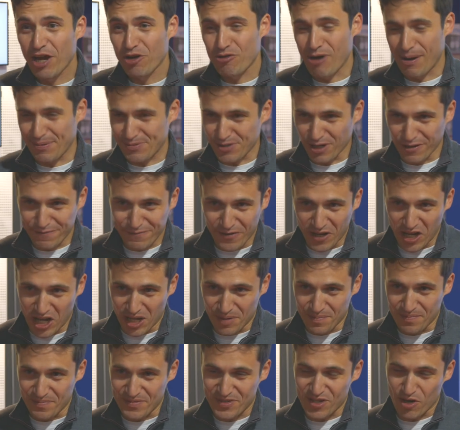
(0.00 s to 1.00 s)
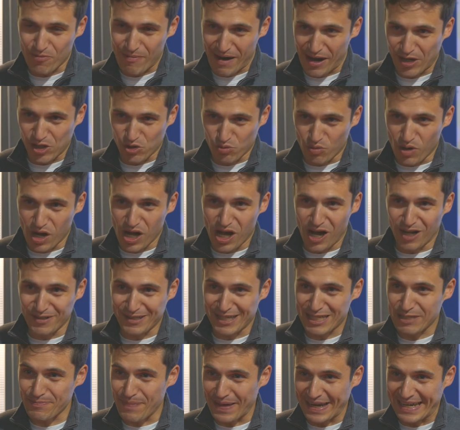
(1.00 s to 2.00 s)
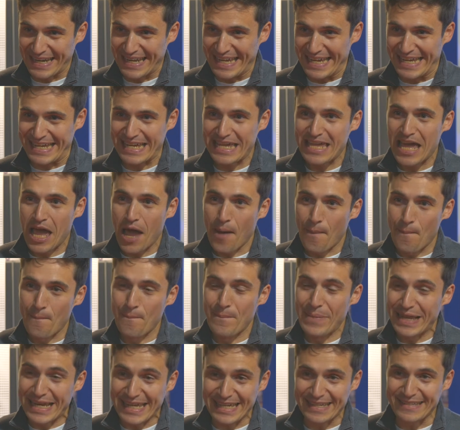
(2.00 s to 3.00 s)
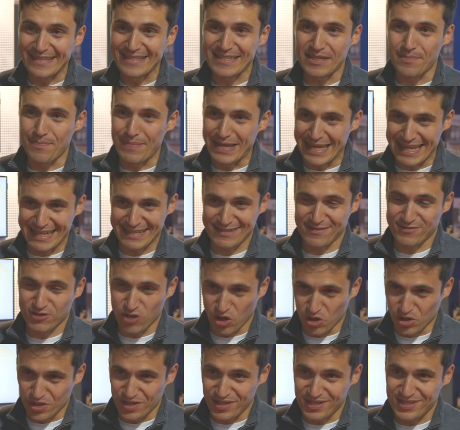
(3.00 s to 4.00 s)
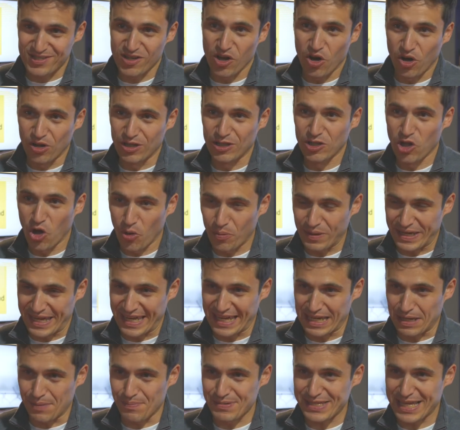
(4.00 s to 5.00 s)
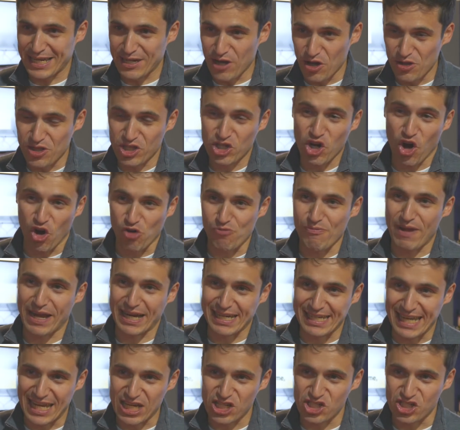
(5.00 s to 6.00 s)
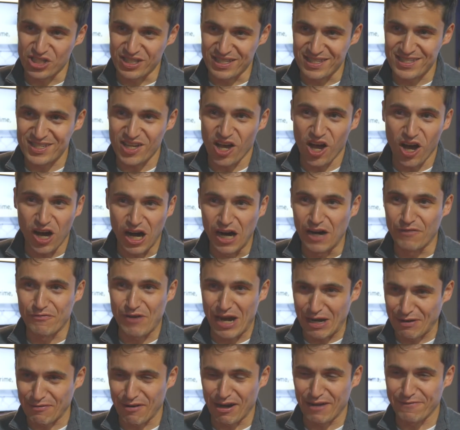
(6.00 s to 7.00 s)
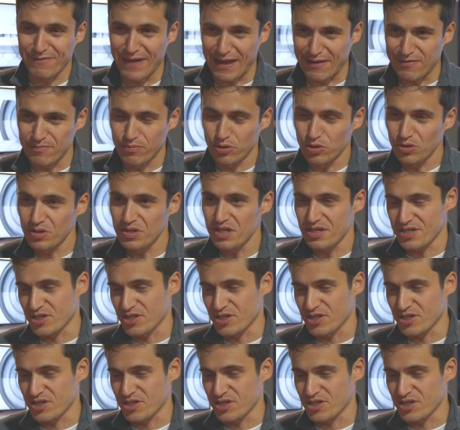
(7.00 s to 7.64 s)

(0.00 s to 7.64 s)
Crypto firms around the world are spending millions and millions of dollars on lobbying because they know the current regulations are very, very favorable.